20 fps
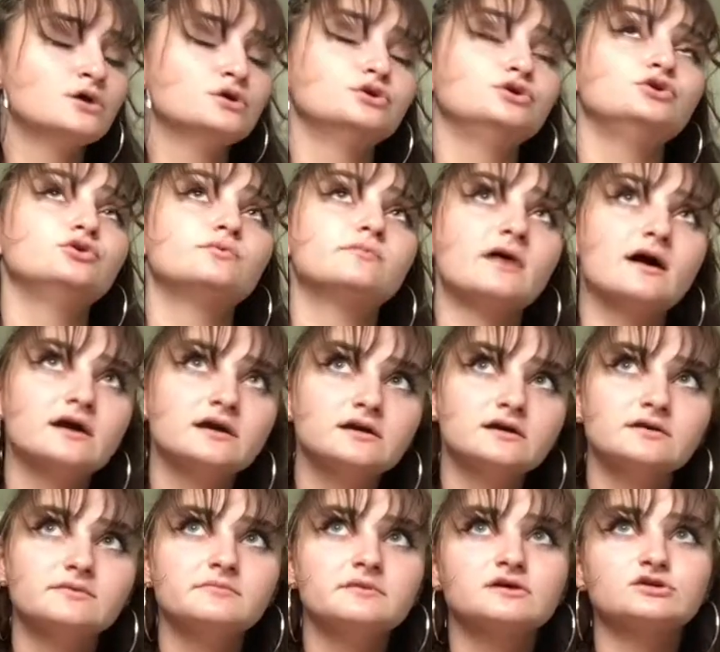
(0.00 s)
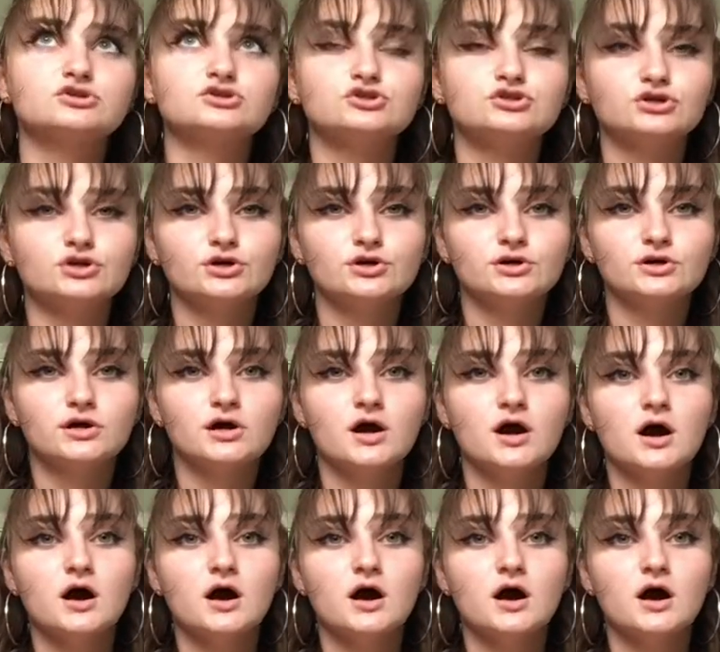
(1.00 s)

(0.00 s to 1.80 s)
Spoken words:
You might get a mixture,